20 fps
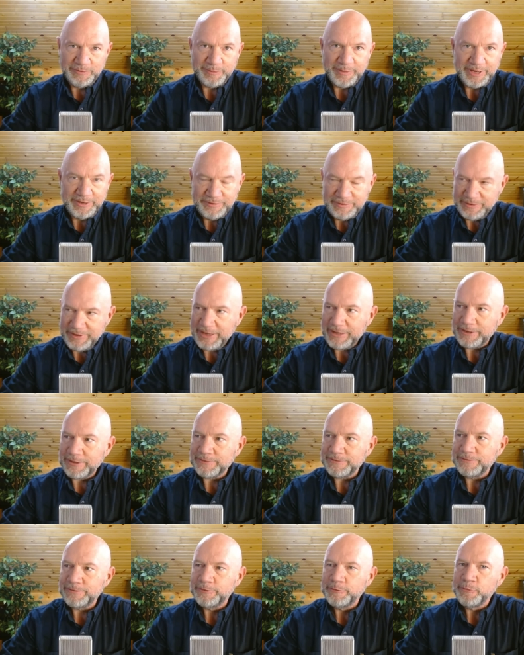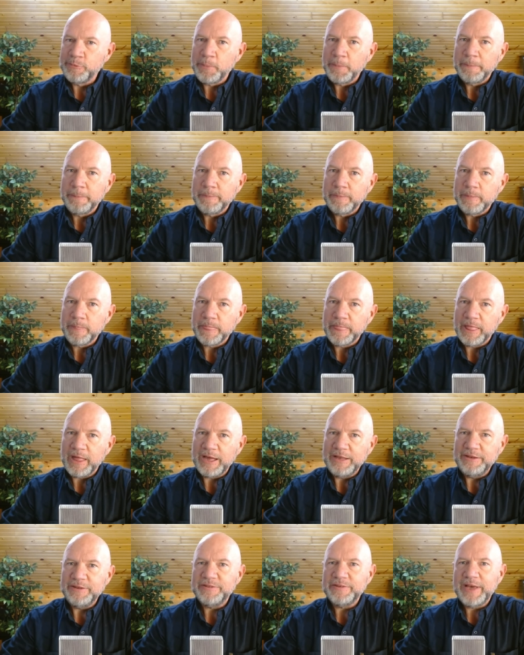for myself,
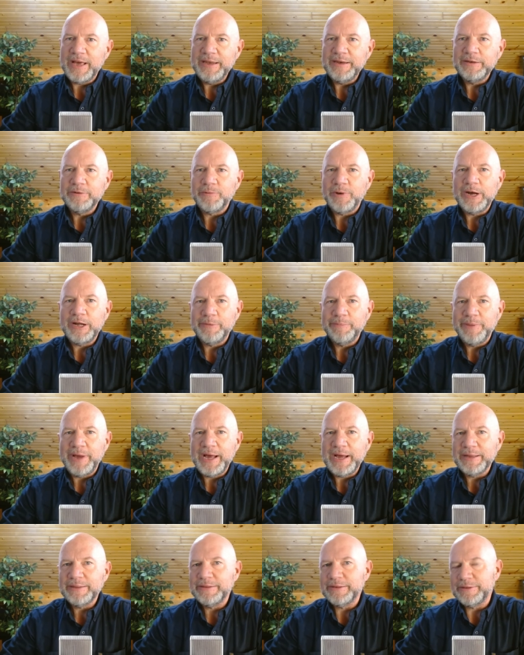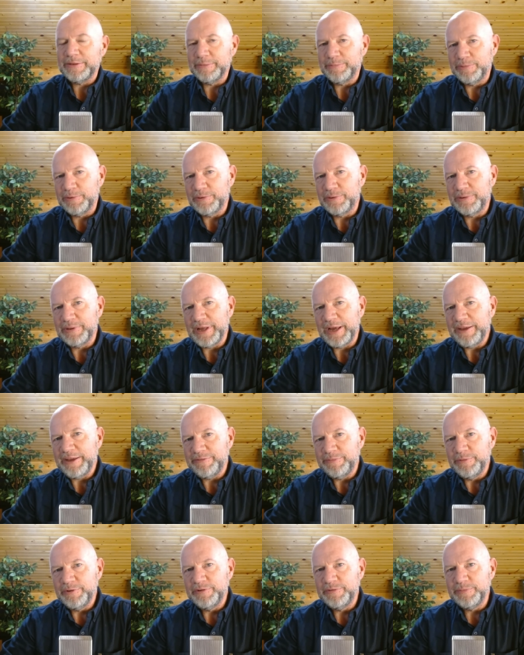I decided a while back that the pro
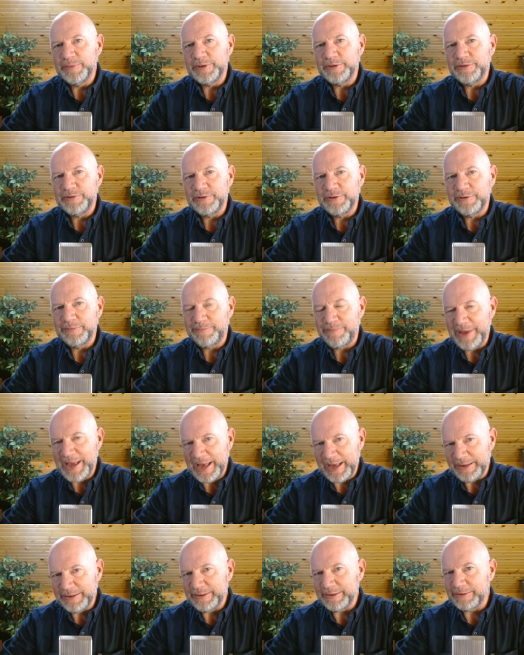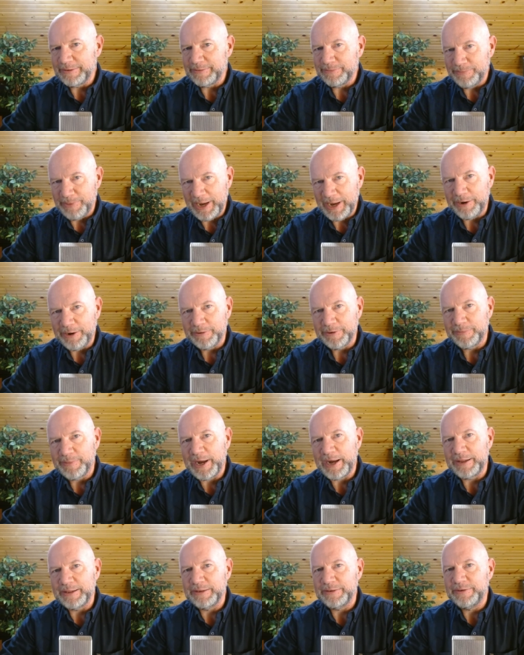life movement should abandon power
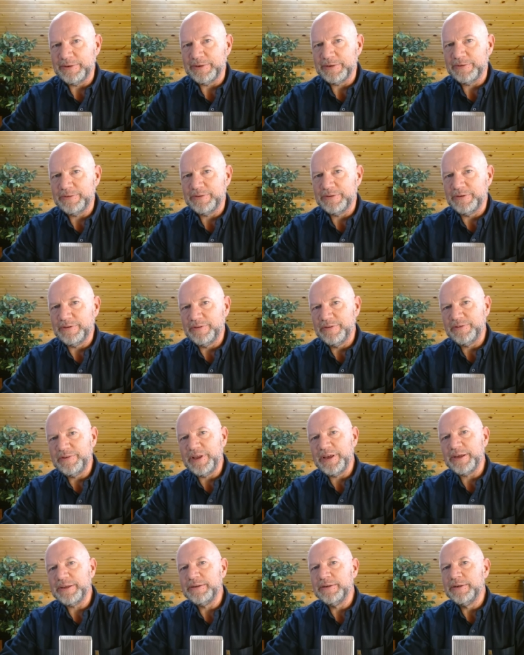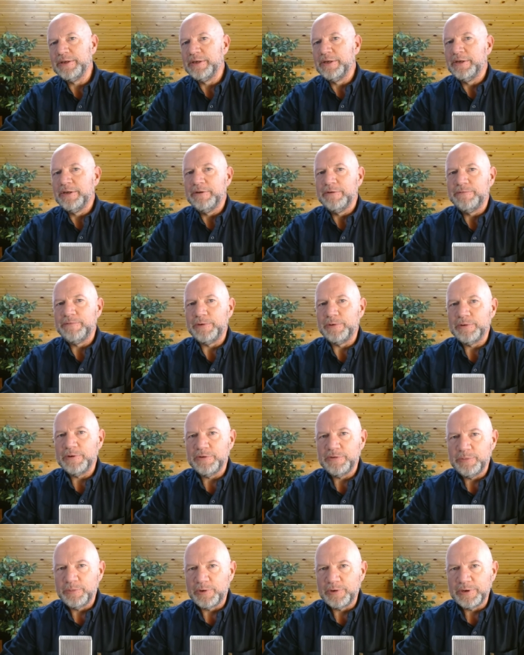politics and instead
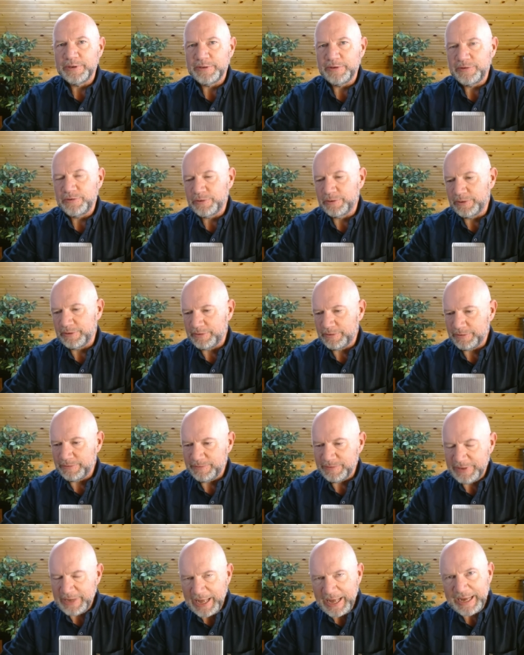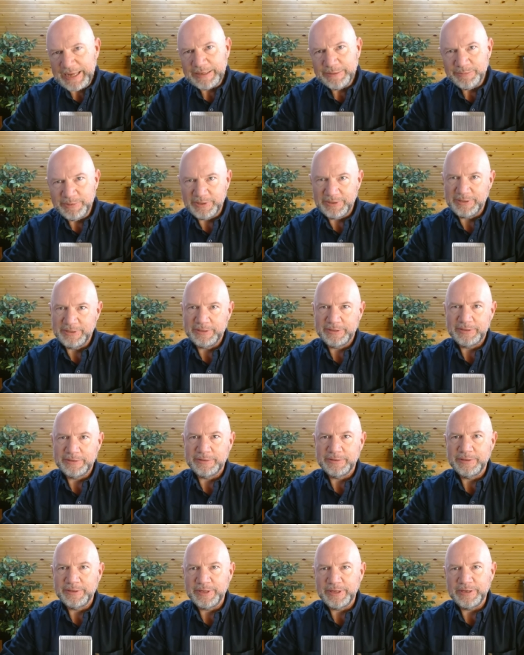focus more on the sorts of non
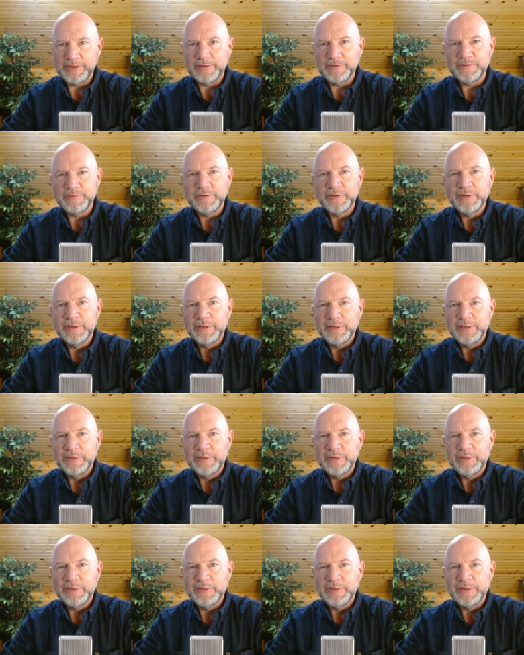political things